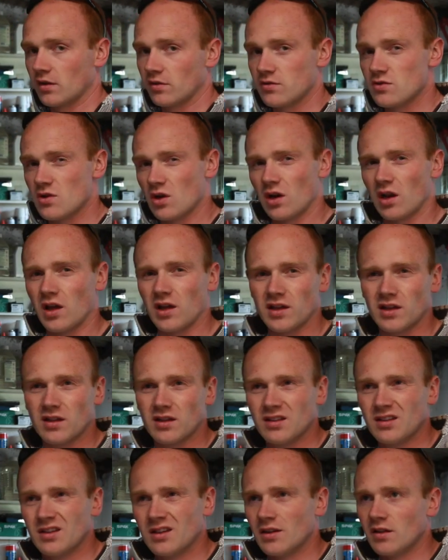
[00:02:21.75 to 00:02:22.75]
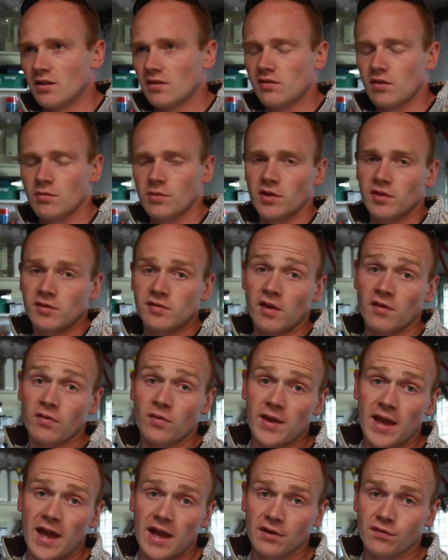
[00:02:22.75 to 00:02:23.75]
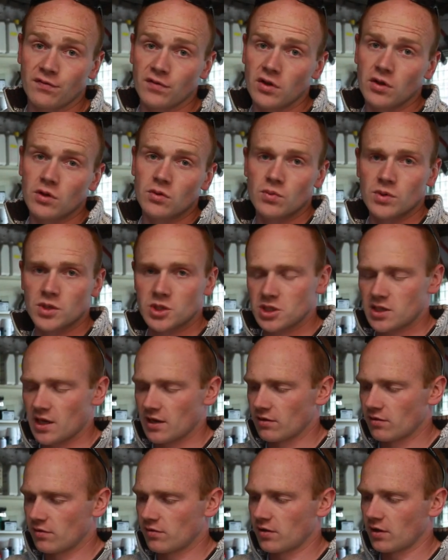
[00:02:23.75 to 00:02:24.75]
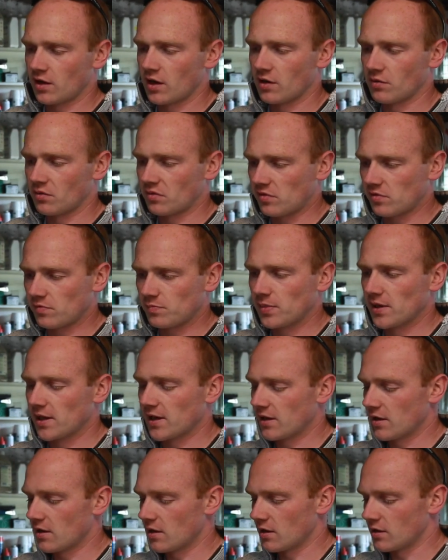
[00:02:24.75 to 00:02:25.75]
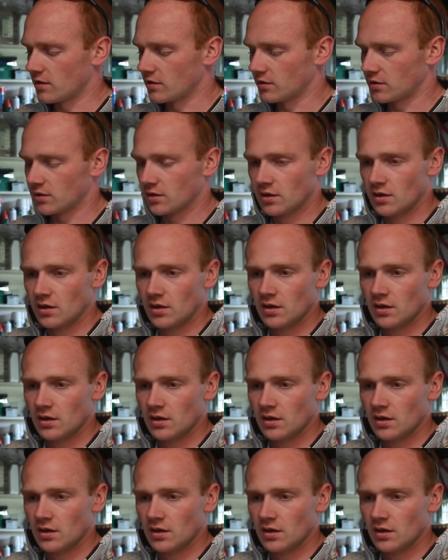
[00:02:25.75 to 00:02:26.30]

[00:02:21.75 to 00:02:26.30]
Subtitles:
It's not like some of the stuff we had viewed, which tends to kind of split and